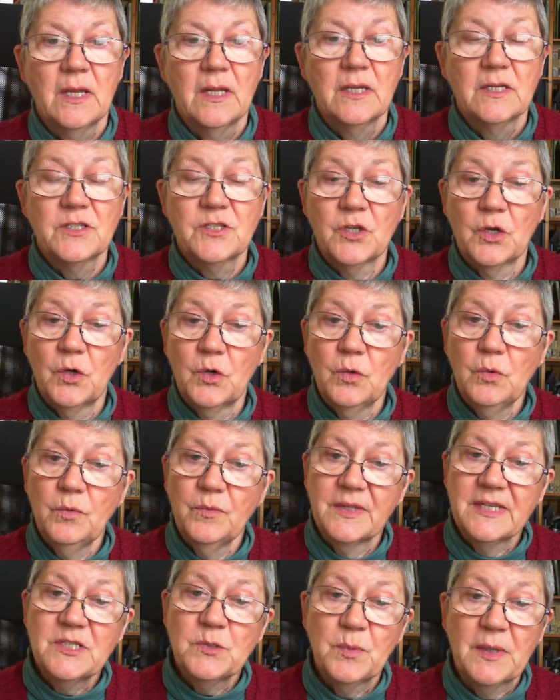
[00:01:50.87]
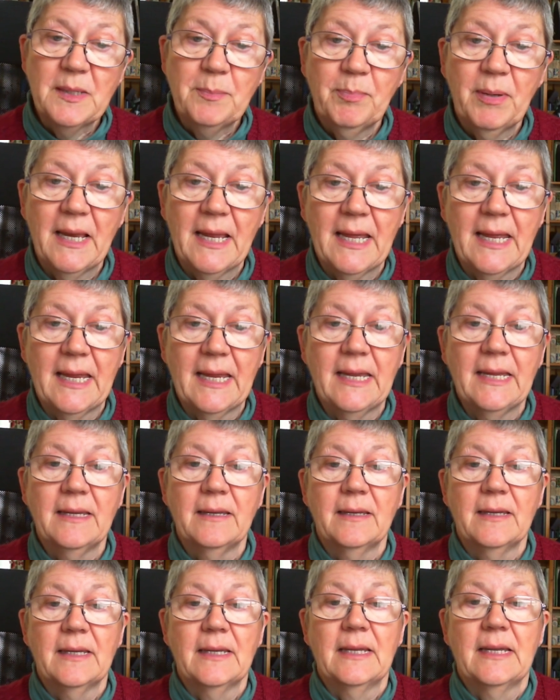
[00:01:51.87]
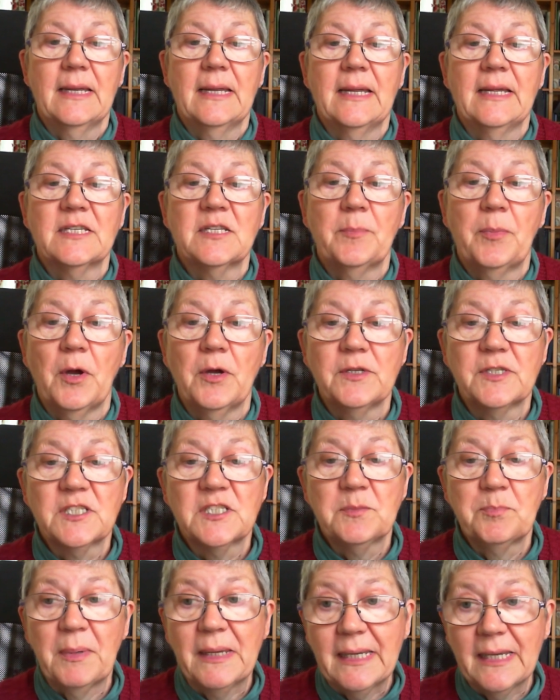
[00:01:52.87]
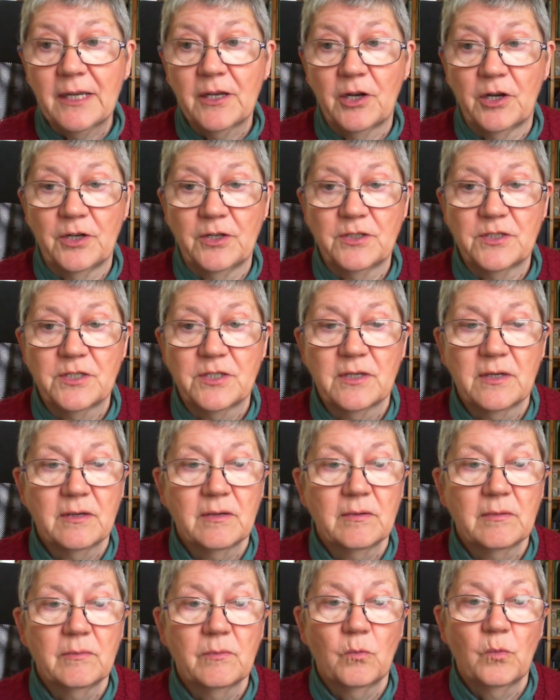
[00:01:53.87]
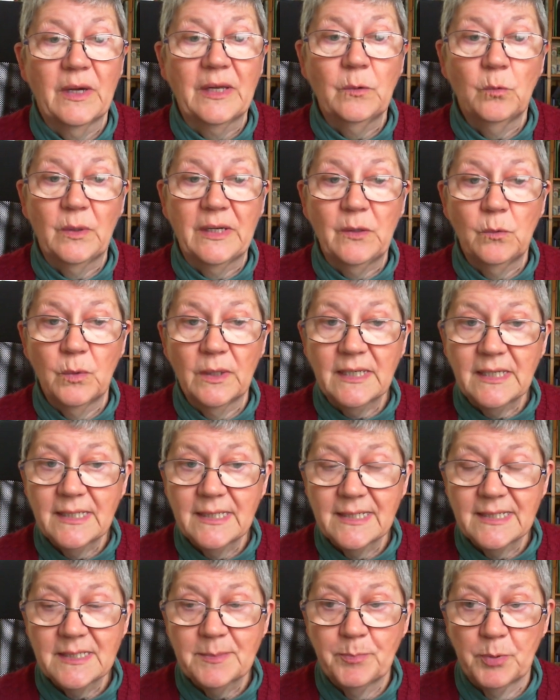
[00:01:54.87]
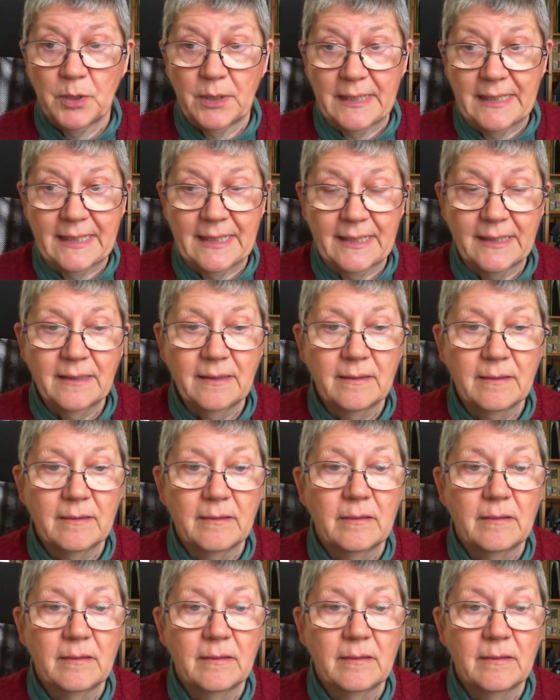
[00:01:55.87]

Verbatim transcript: So, this wee play is about speaking out when we witness bullying